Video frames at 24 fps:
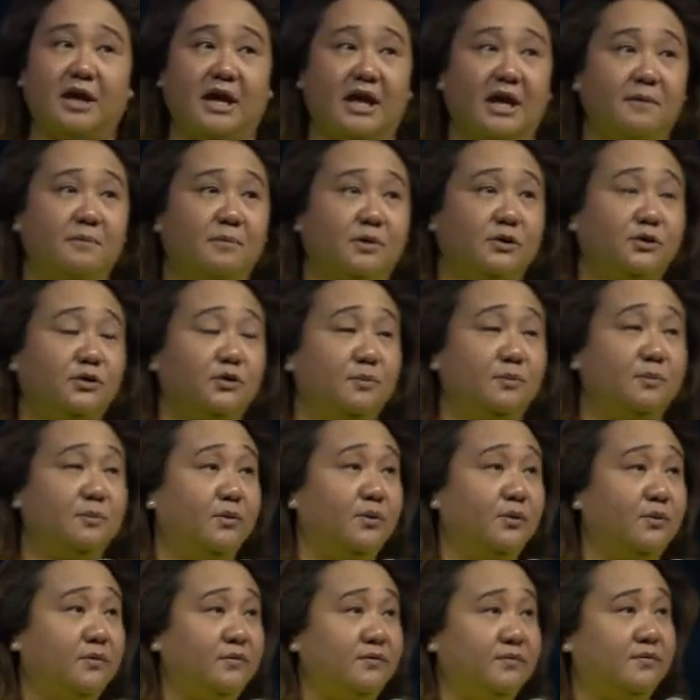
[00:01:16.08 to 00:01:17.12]
and we're able to
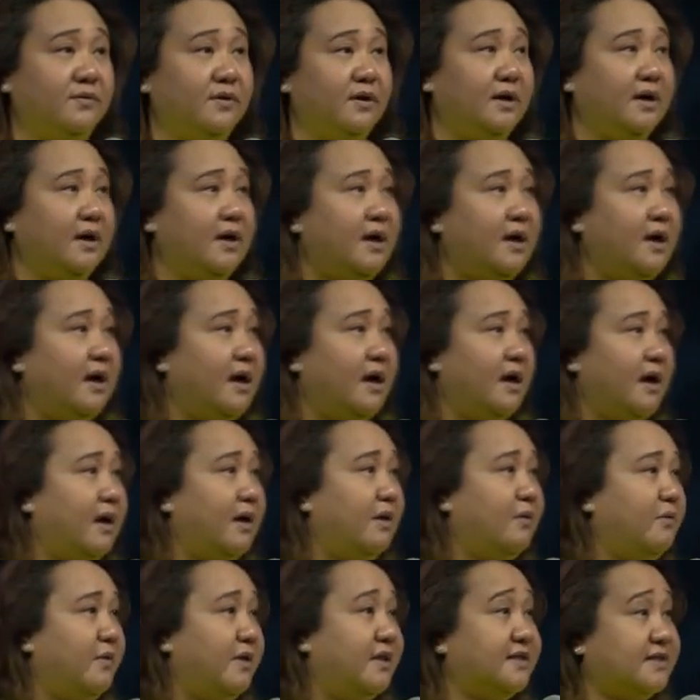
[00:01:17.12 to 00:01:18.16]
move
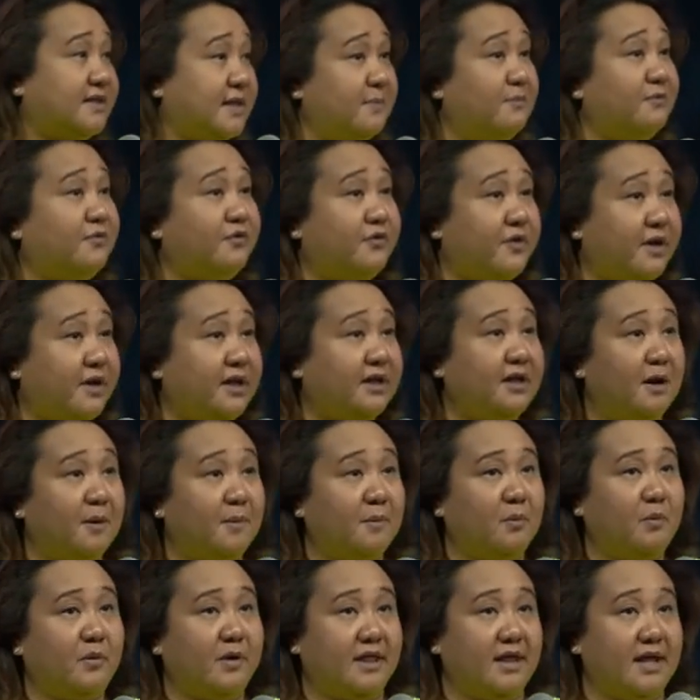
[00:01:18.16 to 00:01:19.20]
with some
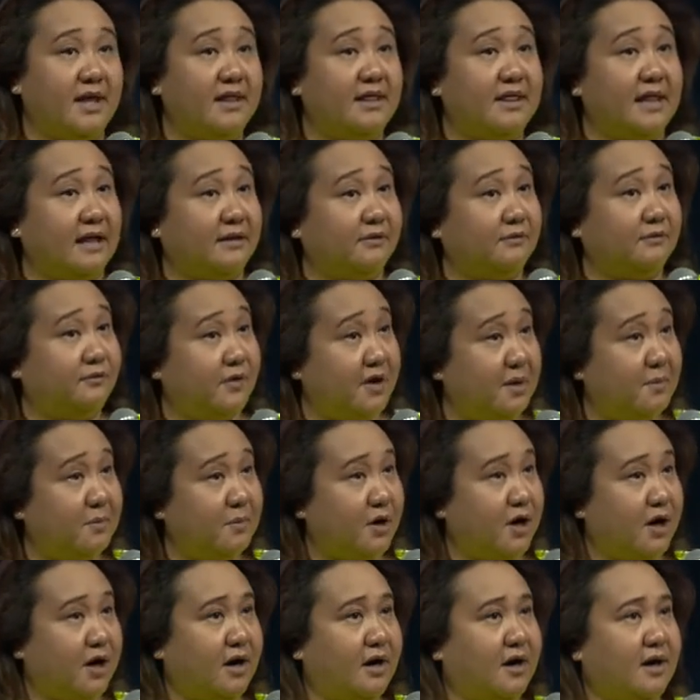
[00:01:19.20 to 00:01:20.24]
freedom within that
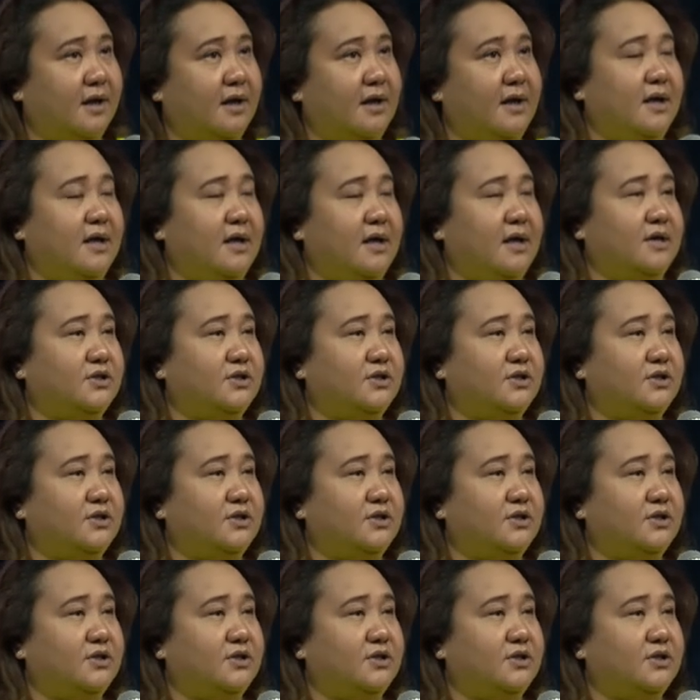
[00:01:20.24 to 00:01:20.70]
framework.